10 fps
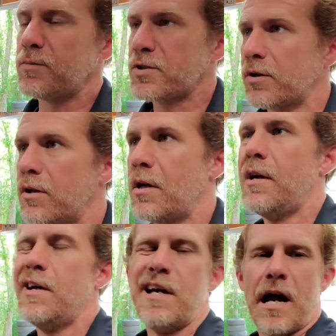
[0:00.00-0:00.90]
So
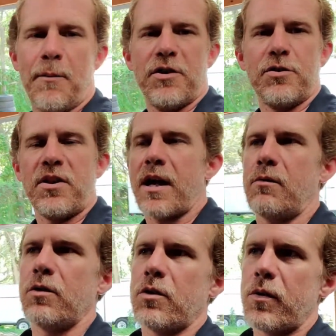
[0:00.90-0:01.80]
I'm going to do that
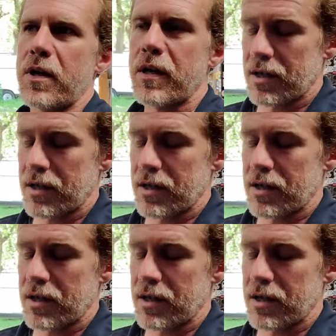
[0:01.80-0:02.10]
real quick.